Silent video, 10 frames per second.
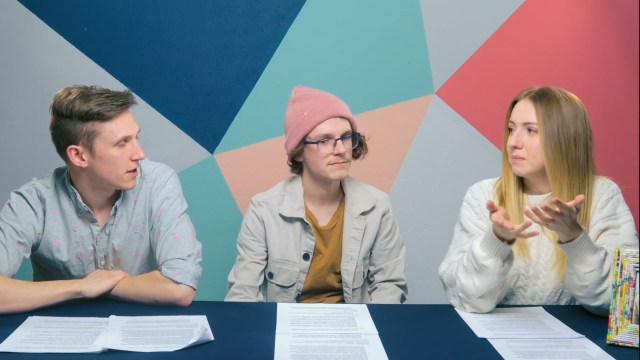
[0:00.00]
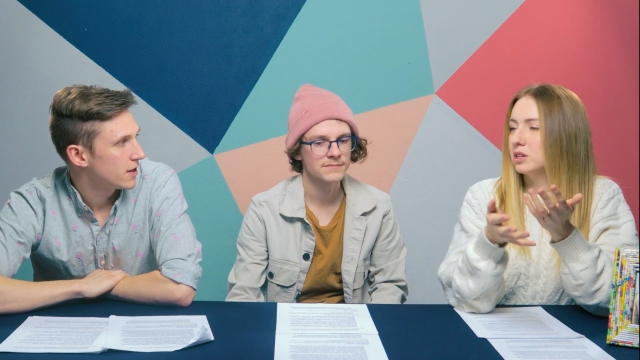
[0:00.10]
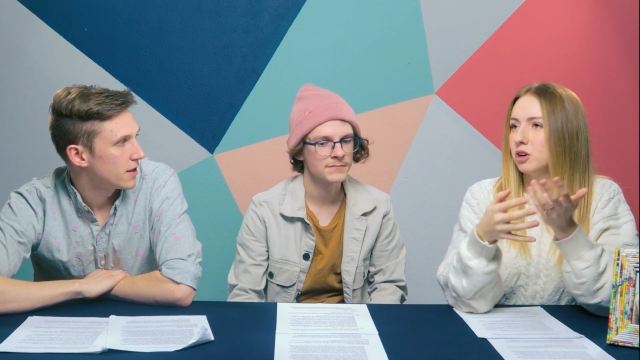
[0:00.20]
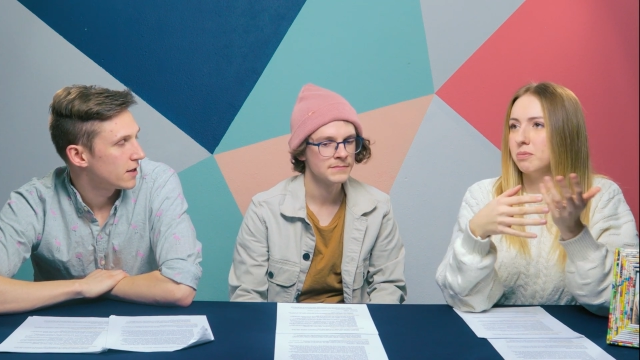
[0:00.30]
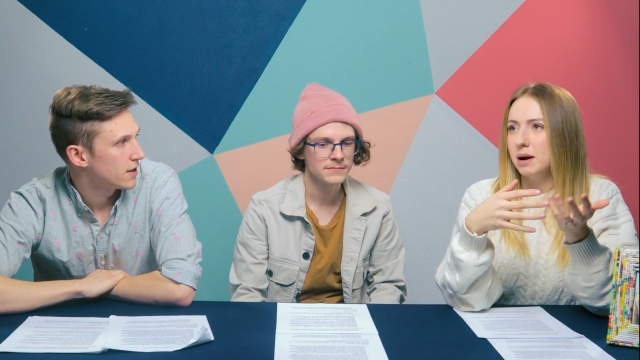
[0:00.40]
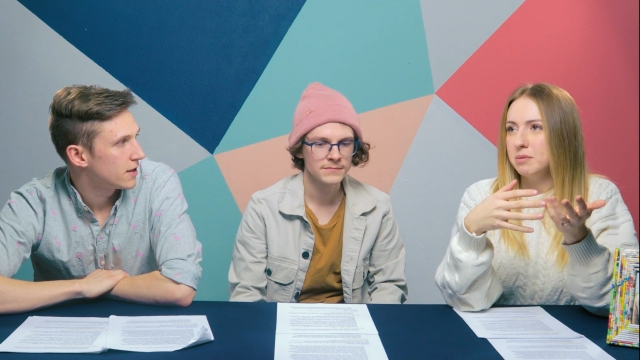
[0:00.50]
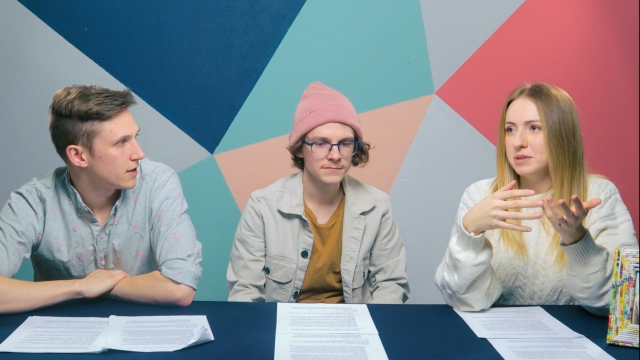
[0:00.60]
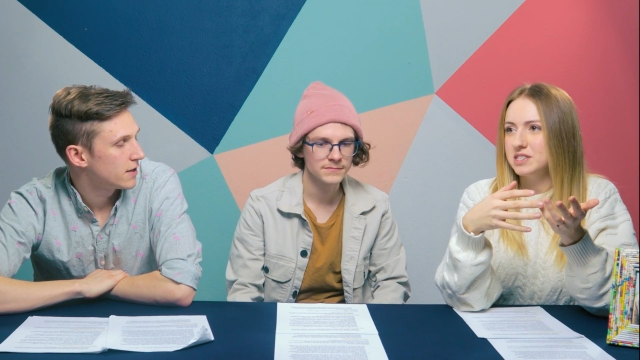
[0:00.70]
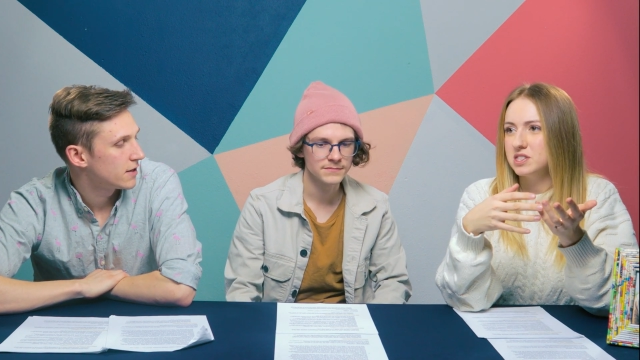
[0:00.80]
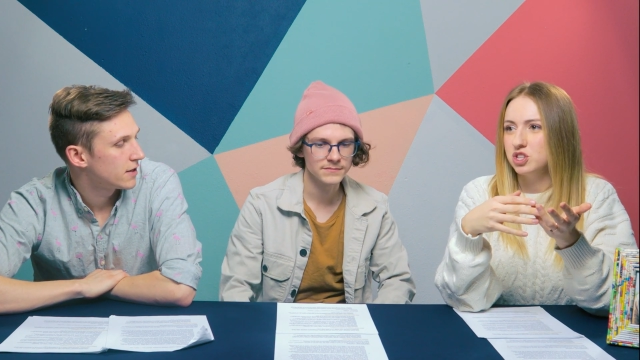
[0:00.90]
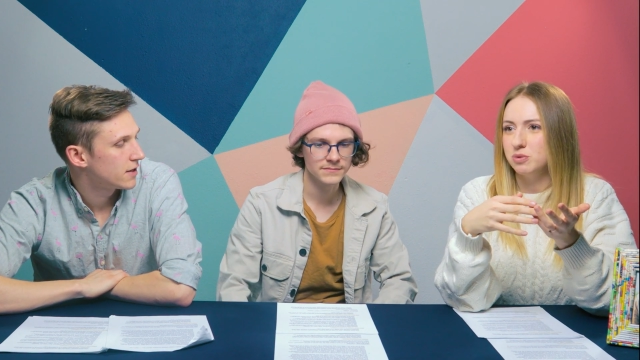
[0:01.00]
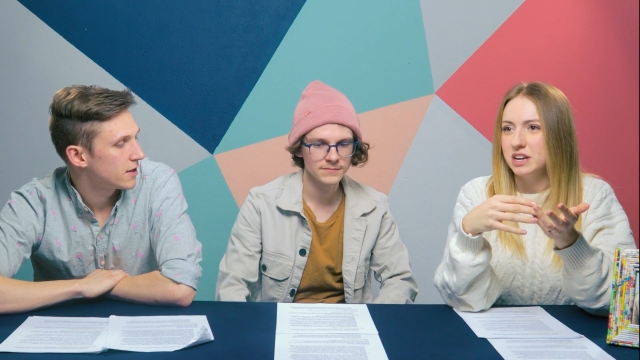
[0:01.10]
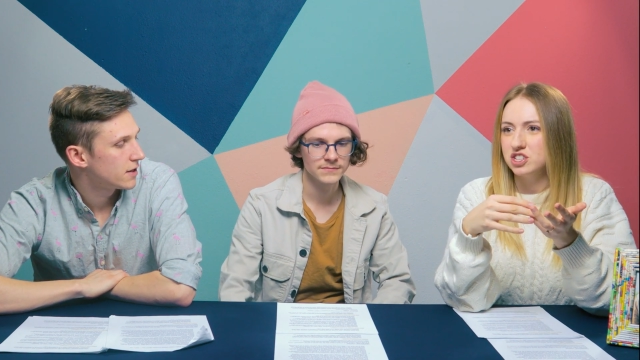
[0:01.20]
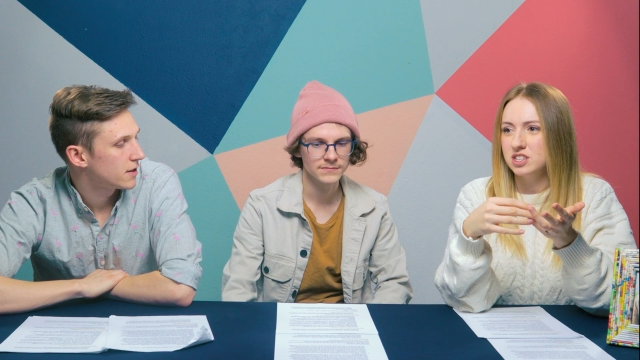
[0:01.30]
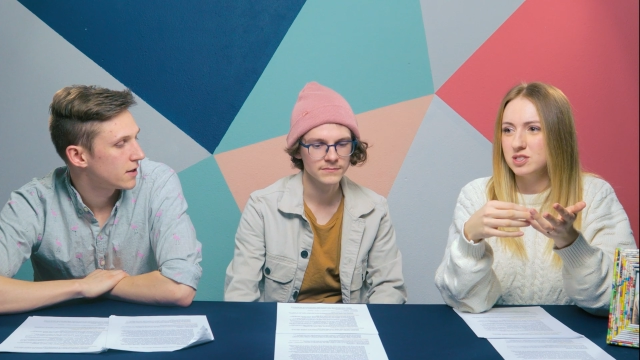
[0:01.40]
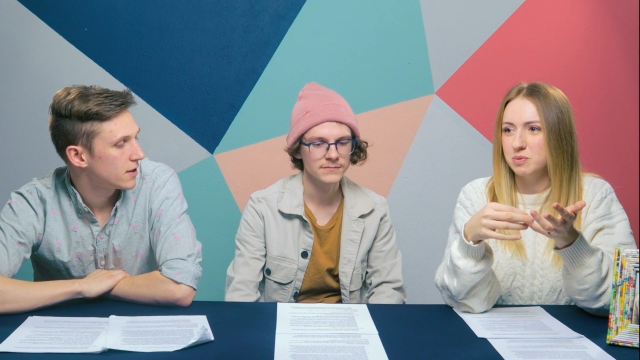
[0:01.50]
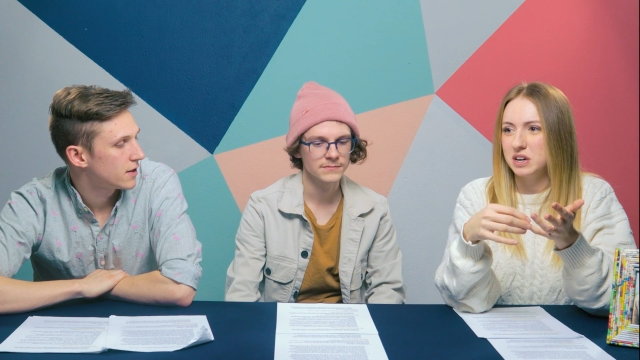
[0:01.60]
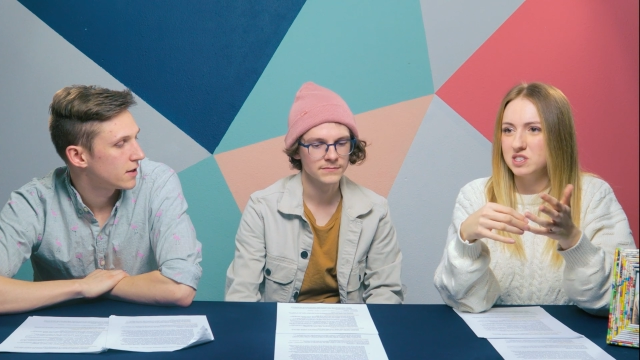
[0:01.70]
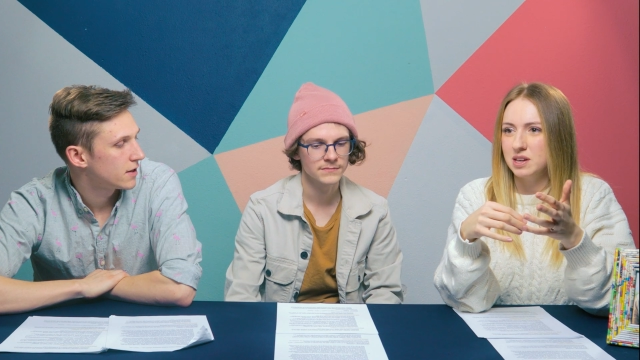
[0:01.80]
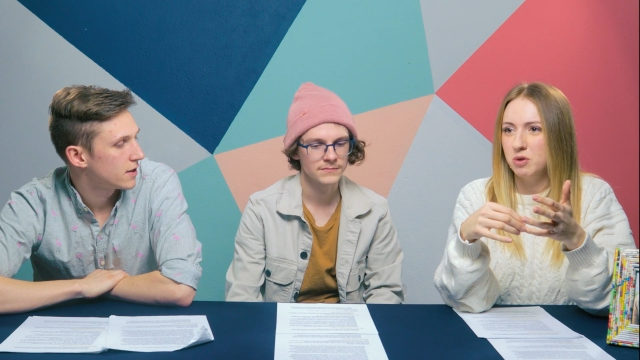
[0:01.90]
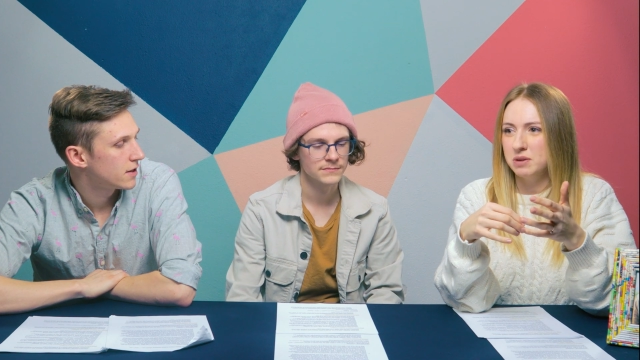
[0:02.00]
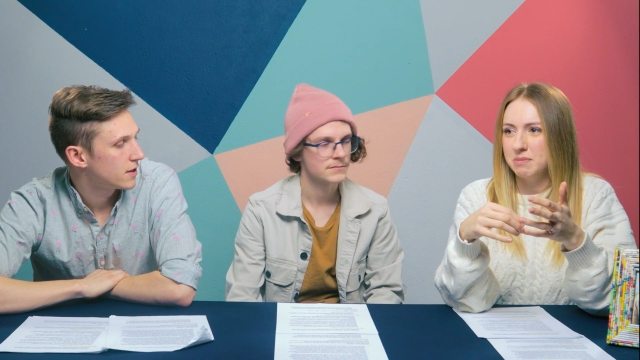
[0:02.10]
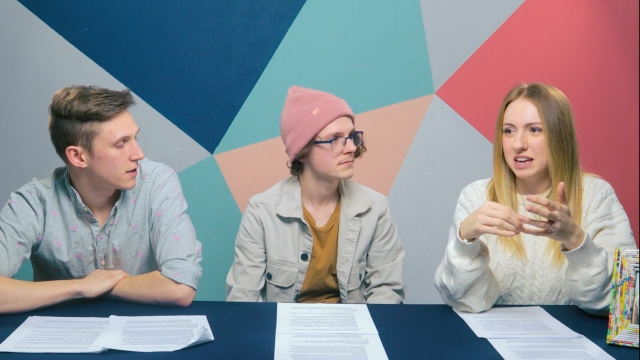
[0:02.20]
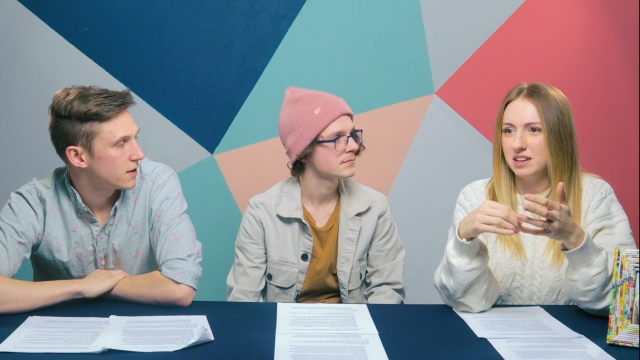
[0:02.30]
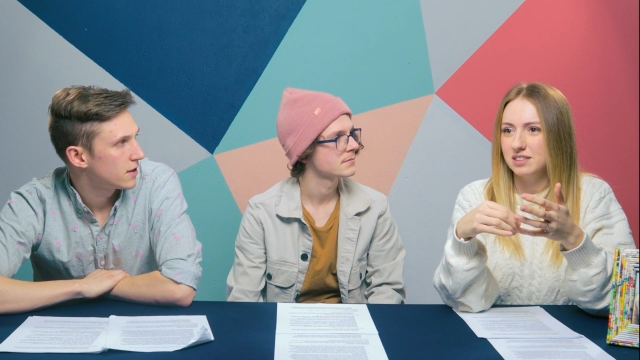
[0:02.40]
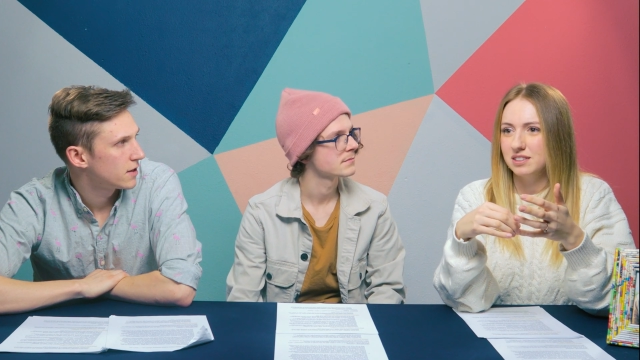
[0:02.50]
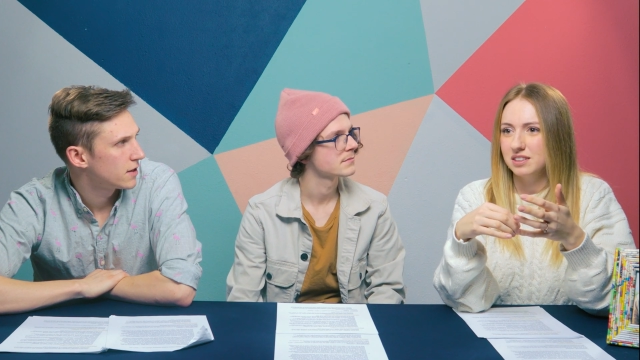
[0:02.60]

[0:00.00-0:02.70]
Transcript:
Speaker 1: but there are probably situations where someone might,